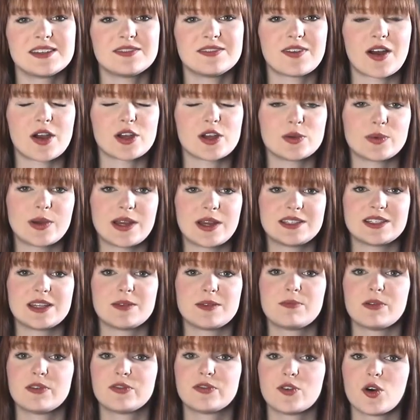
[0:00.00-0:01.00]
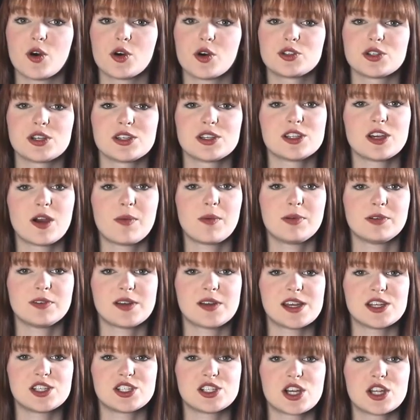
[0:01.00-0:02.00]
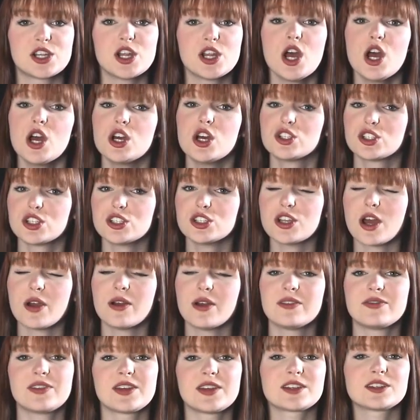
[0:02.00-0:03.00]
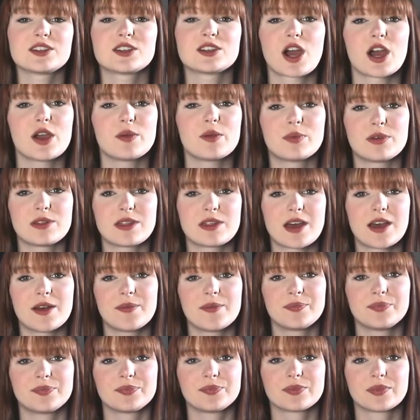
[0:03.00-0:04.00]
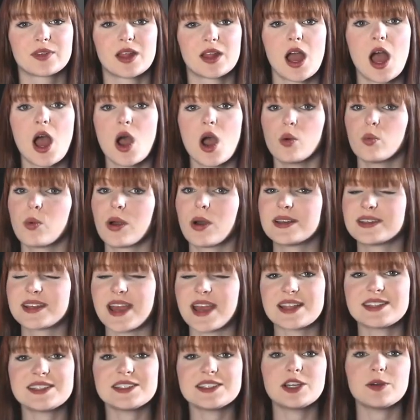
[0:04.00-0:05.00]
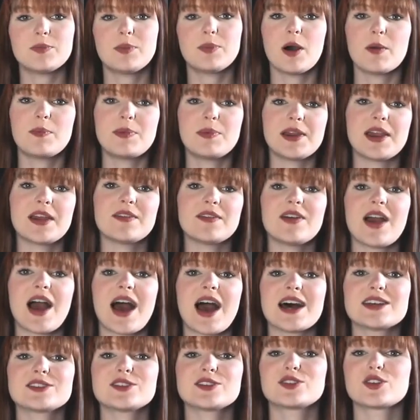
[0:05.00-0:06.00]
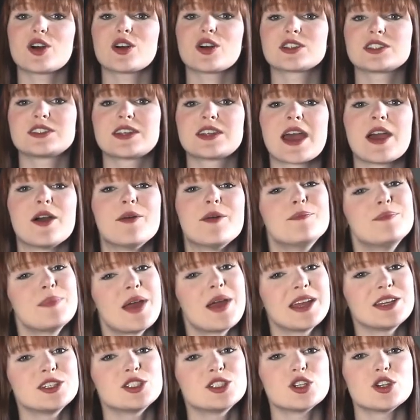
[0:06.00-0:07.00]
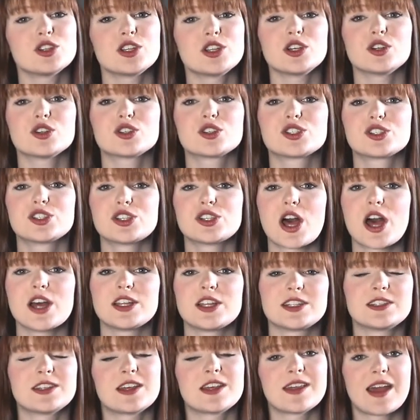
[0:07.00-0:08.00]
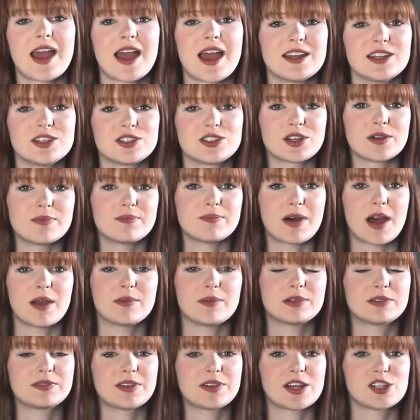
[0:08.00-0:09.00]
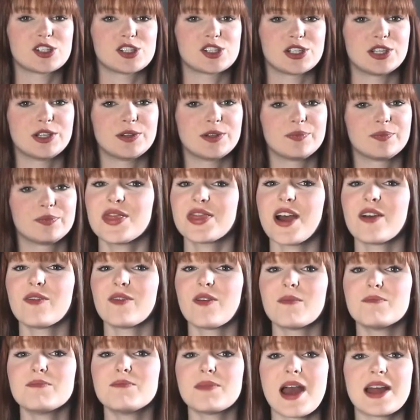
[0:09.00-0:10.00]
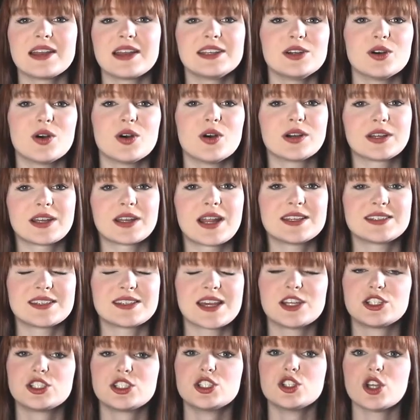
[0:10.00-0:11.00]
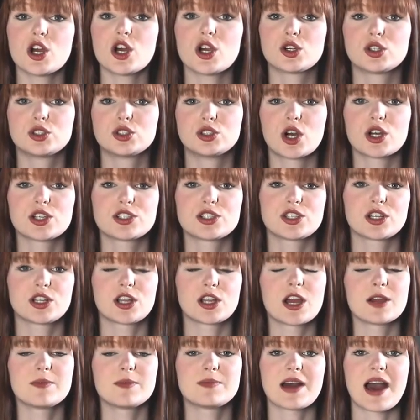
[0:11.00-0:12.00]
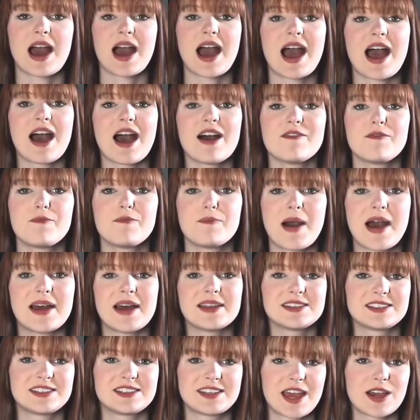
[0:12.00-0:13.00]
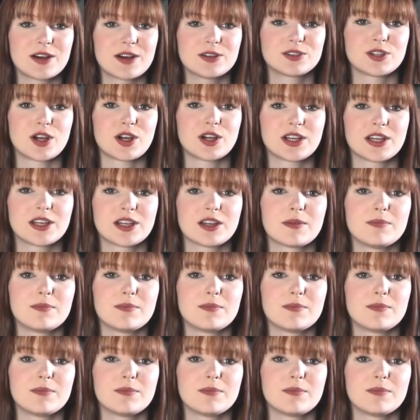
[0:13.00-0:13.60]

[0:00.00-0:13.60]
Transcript: and evaluated before doing the operation to know if they can cope with it. When getting your puppy, if it has a dog's tail, make sure that you're certain that they had it done by a professional. There are many organisations across the globe that have banned tail docking